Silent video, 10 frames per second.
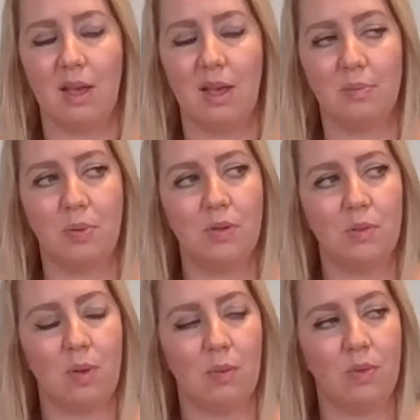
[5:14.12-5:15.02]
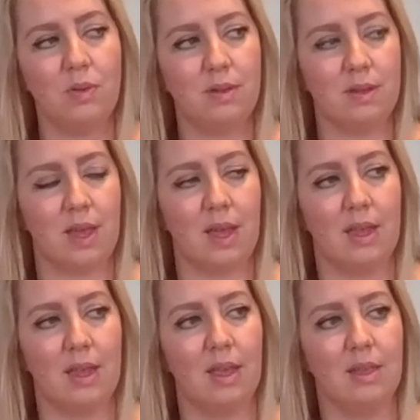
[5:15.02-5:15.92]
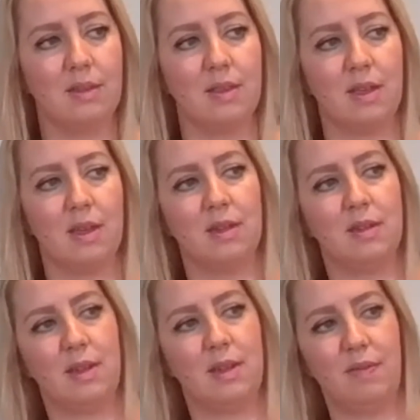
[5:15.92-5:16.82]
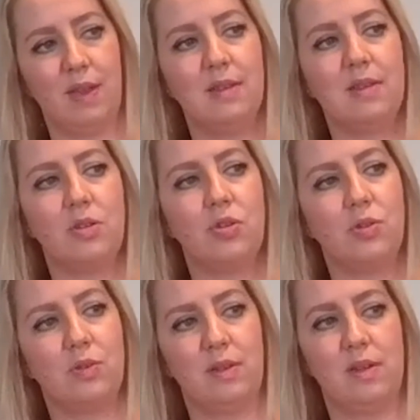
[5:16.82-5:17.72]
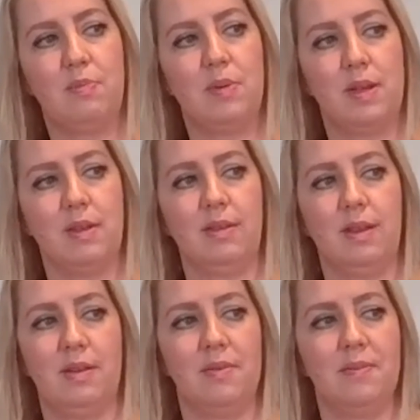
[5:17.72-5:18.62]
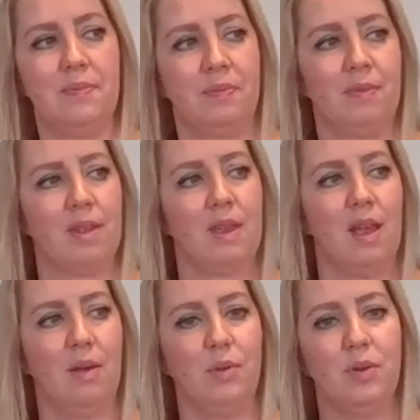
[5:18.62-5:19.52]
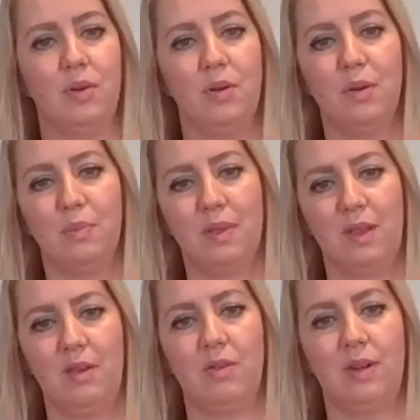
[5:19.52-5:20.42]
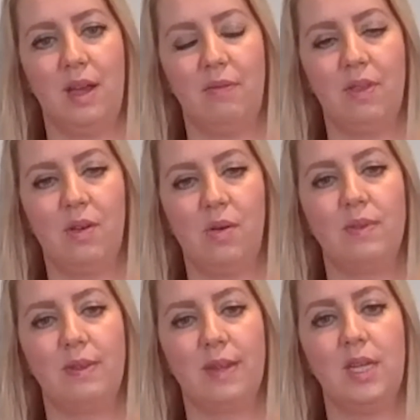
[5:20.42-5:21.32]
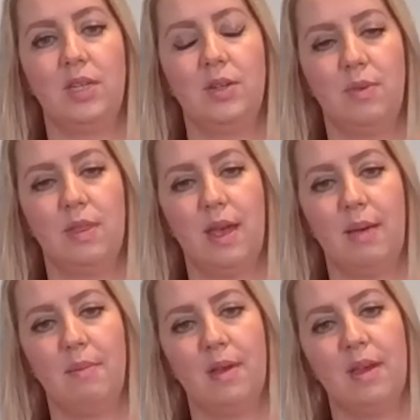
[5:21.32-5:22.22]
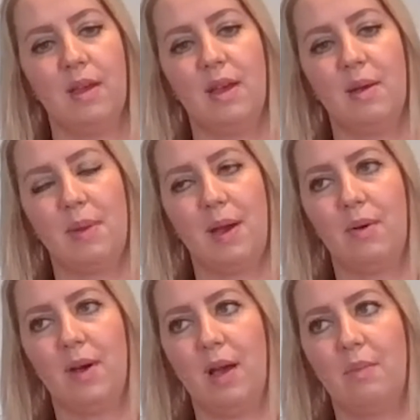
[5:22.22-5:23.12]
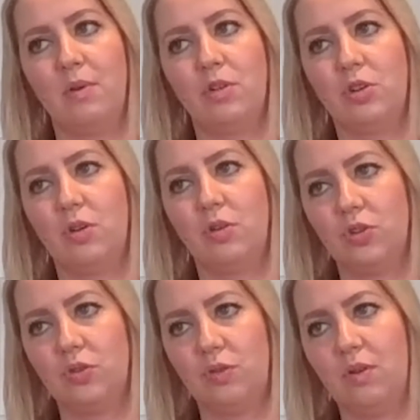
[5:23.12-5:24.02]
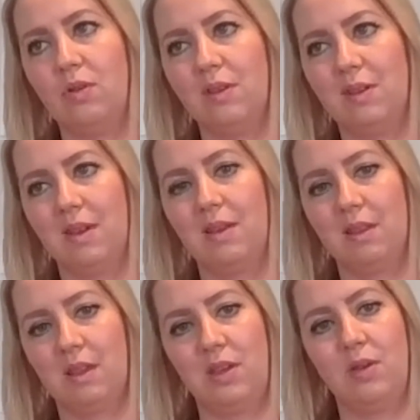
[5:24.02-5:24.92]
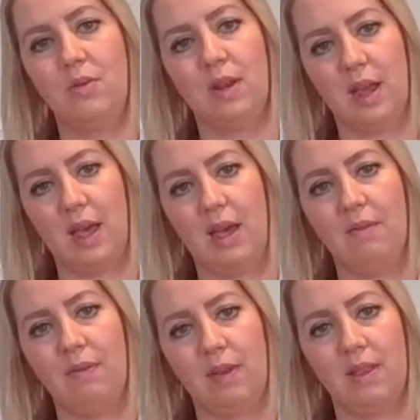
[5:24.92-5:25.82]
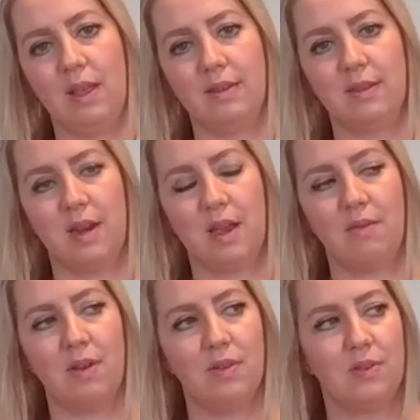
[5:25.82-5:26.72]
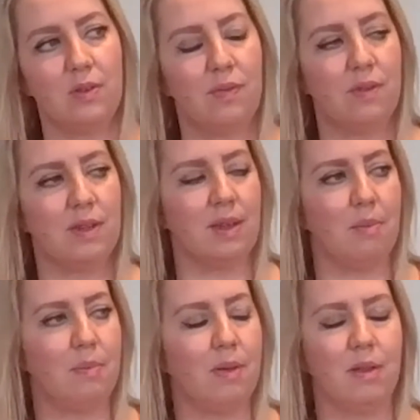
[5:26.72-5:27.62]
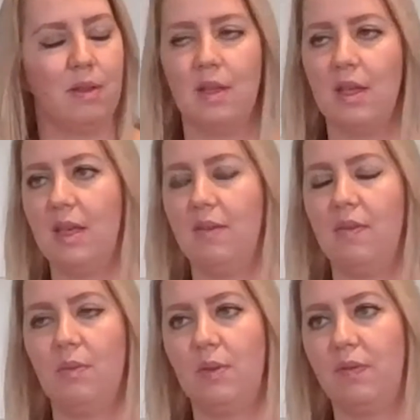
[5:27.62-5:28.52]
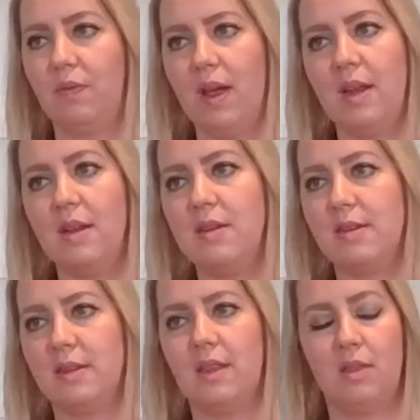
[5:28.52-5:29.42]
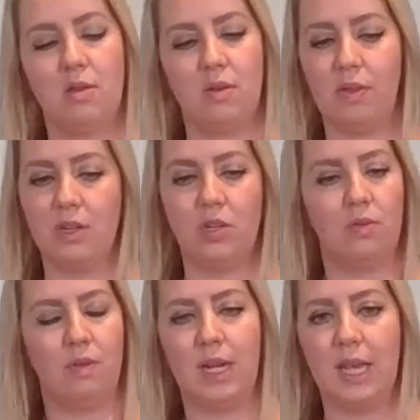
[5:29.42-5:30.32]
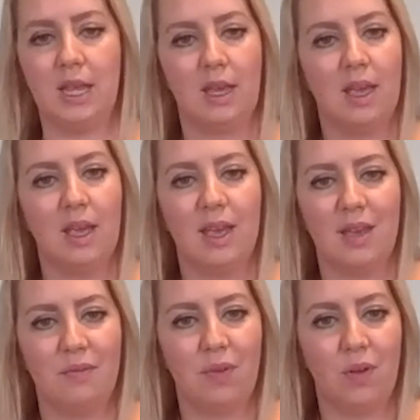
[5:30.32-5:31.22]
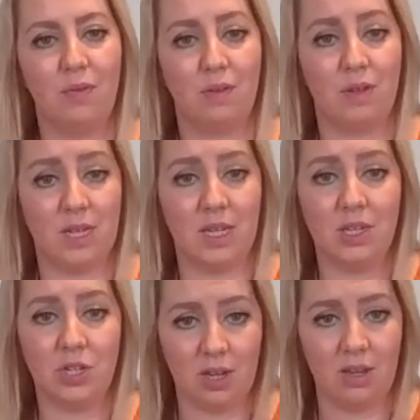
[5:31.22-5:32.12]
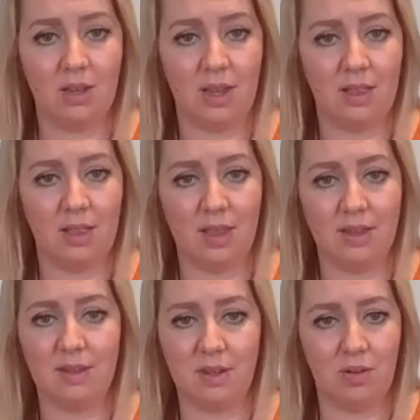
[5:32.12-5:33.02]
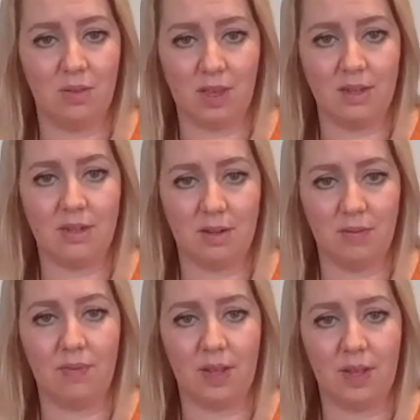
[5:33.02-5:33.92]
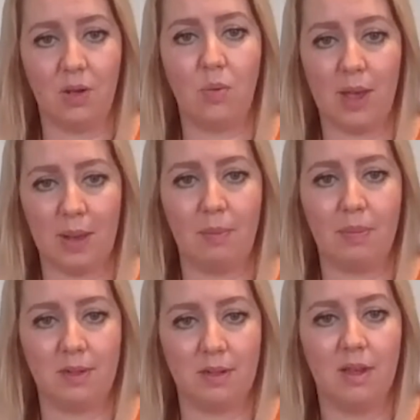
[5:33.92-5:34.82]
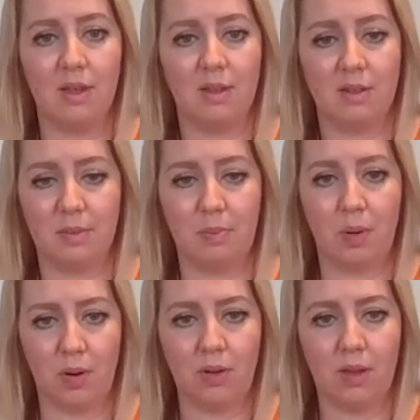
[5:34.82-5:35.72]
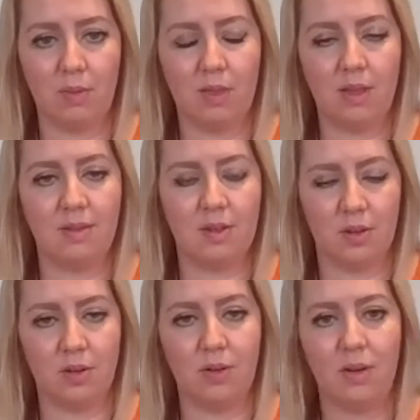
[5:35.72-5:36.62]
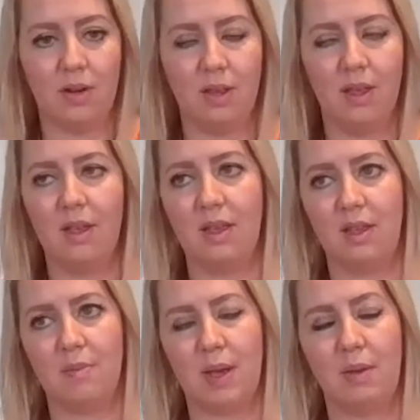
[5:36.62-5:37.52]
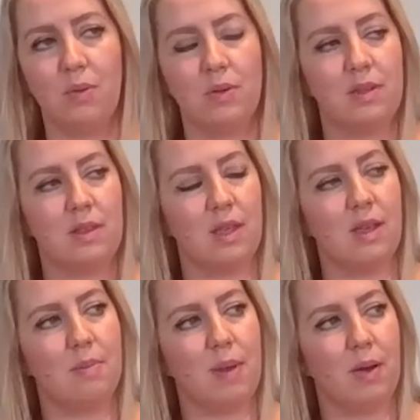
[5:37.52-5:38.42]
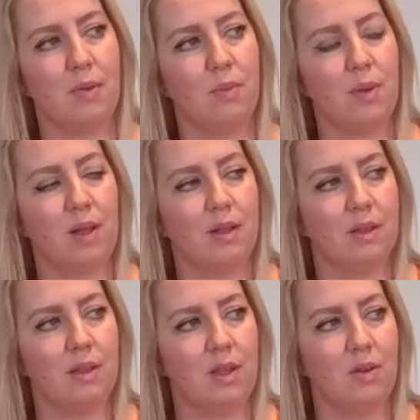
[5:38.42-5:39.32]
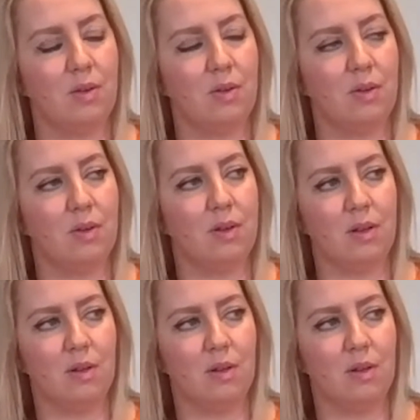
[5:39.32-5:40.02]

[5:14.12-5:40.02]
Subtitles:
I suppose what I would say is that if it is a trusted person, I would hope that you could have the conversation with them about how much control that you can have in that scenario. So for example, if it was a friend and they thought they should really involve your teacher in this, you know, they didn't feel equipped to support you with this alone, you might want to think about, well, you know,